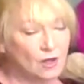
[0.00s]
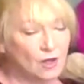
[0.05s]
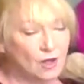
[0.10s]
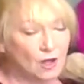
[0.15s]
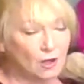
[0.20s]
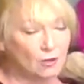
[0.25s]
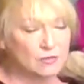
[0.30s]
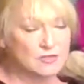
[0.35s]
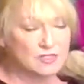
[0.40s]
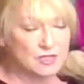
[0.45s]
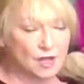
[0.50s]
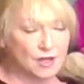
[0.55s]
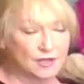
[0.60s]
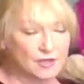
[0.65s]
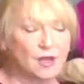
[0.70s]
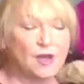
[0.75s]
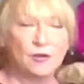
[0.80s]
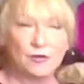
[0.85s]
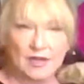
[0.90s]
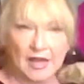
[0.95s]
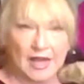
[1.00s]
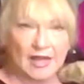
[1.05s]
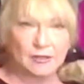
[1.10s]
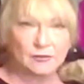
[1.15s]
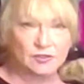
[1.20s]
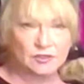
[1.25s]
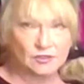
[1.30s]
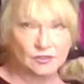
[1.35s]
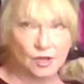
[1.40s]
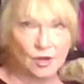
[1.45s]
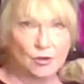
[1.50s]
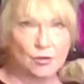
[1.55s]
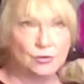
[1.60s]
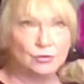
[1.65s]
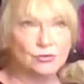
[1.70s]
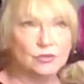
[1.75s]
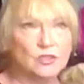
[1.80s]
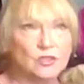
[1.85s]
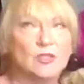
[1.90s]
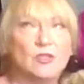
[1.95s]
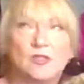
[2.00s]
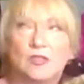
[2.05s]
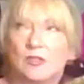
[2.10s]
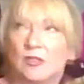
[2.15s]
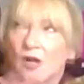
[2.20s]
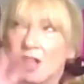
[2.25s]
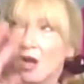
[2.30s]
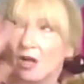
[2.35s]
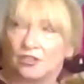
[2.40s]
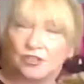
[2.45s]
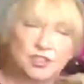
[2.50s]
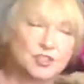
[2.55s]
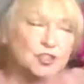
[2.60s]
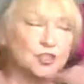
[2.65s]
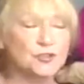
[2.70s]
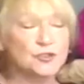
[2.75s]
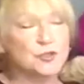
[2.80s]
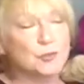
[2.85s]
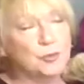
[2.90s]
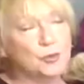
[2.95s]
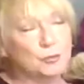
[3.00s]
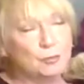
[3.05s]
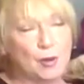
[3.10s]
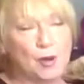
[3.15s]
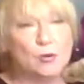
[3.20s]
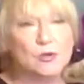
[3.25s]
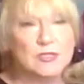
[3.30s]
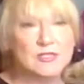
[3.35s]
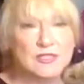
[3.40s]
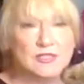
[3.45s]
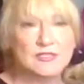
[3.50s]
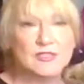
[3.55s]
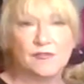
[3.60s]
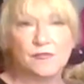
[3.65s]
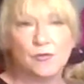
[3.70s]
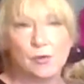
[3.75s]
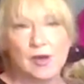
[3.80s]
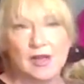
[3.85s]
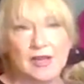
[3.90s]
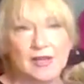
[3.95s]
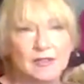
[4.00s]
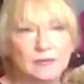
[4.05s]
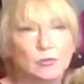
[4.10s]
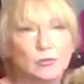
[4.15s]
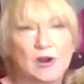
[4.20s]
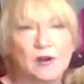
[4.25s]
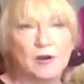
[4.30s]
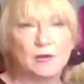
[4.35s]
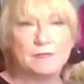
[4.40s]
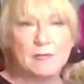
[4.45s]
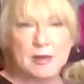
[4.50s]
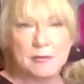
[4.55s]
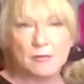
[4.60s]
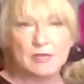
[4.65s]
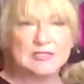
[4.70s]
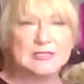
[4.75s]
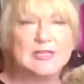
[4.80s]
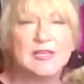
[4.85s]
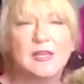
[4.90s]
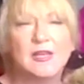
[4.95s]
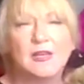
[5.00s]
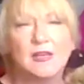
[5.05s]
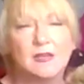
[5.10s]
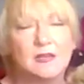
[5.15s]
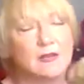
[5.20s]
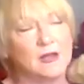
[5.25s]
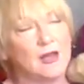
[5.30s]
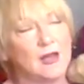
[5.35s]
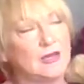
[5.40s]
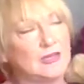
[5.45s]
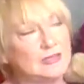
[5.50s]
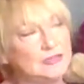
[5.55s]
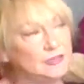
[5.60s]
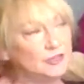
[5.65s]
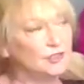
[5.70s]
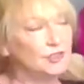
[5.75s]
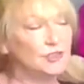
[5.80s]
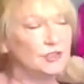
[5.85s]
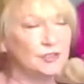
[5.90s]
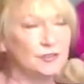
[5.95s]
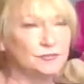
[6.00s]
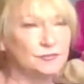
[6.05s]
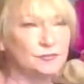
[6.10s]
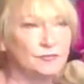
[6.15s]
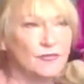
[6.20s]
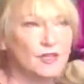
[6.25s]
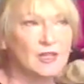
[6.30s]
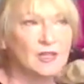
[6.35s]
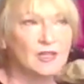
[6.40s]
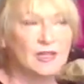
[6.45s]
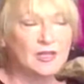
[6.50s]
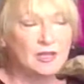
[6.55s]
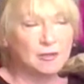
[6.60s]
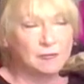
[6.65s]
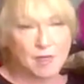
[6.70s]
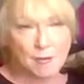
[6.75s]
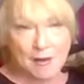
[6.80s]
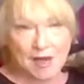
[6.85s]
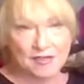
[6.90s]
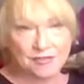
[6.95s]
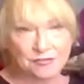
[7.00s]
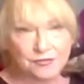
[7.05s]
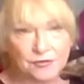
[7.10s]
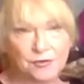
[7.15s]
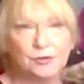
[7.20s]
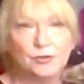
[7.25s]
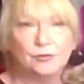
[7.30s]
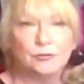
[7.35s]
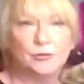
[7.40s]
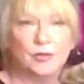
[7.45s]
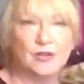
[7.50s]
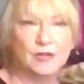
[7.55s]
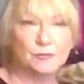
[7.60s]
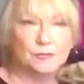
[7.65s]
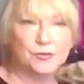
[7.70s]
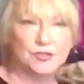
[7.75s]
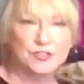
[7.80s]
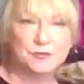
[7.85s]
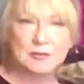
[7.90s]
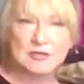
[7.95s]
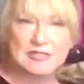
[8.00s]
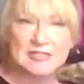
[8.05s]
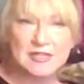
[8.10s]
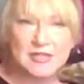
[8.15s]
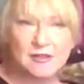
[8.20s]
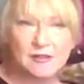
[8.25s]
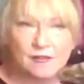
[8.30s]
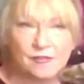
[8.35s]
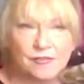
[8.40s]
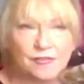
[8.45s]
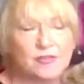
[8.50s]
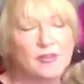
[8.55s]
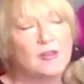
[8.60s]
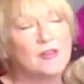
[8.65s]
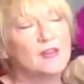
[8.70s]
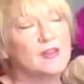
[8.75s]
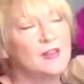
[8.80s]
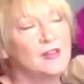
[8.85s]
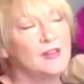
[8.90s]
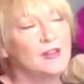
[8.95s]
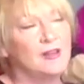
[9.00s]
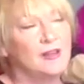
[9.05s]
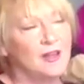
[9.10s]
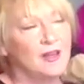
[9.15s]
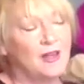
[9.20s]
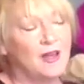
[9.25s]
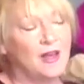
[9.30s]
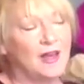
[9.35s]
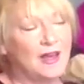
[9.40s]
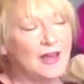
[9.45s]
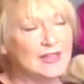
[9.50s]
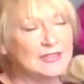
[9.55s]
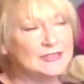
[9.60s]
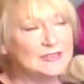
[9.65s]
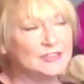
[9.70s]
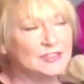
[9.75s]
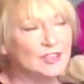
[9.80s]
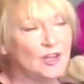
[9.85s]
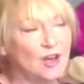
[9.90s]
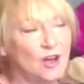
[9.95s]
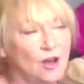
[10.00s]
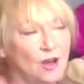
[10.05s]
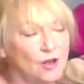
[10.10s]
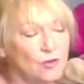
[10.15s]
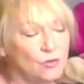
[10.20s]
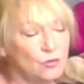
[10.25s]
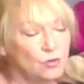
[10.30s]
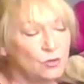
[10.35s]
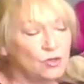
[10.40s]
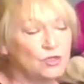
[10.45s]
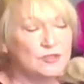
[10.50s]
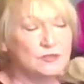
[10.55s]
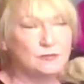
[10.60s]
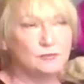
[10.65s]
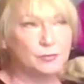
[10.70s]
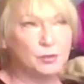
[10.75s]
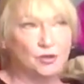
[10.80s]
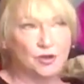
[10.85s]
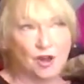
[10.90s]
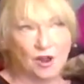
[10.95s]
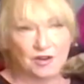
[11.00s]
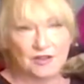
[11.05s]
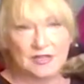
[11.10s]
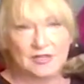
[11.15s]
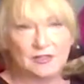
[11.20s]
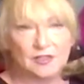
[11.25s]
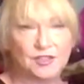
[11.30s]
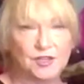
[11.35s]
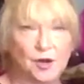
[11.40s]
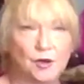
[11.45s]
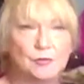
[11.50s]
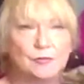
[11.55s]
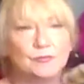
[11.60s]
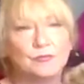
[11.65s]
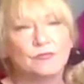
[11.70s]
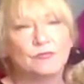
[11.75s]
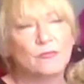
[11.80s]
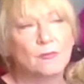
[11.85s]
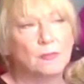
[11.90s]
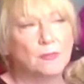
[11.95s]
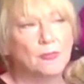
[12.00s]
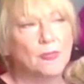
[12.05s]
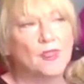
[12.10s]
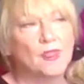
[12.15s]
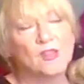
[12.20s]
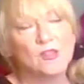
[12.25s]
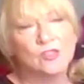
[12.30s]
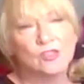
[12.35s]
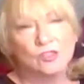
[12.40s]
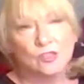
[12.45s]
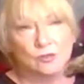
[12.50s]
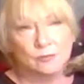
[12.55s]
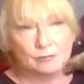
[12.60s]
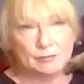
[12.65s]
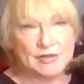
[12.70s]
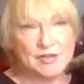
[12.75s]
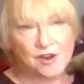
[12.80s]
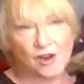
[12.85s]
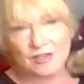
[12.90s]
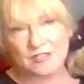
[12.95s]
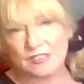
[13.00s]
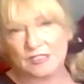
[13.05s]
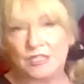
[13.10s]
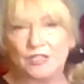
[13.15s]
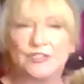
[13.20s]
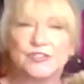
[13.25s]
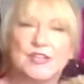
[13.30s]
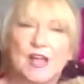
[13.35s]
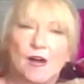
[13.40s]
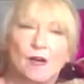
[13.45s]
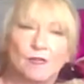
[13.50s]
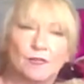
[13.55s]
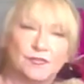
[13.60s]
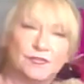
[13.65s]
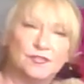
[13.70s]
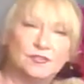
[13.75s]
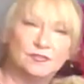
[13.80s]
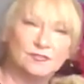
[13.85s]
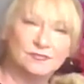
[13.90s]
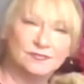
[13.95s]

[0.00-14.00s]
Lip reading: I was like, okay, so I just used to put Post-its everywhere where I'd make my tea and in the bathroom where I'd brush my teeth. And I would put on it, be nice to yourself.